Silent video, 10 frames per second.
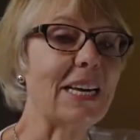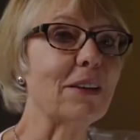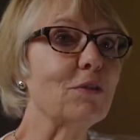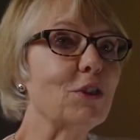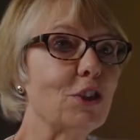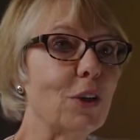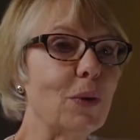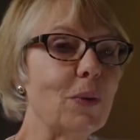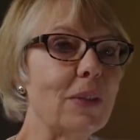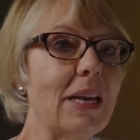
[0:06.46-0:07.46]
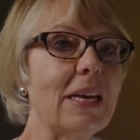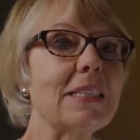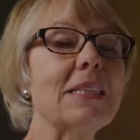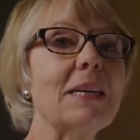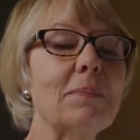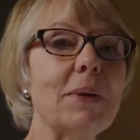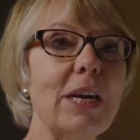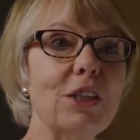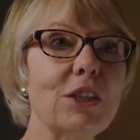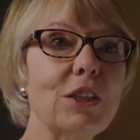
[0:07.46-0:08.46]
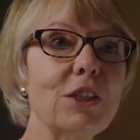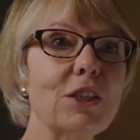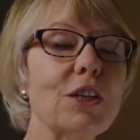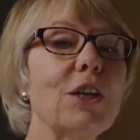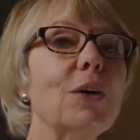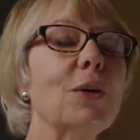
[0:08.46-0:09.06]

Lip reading: have shown that patients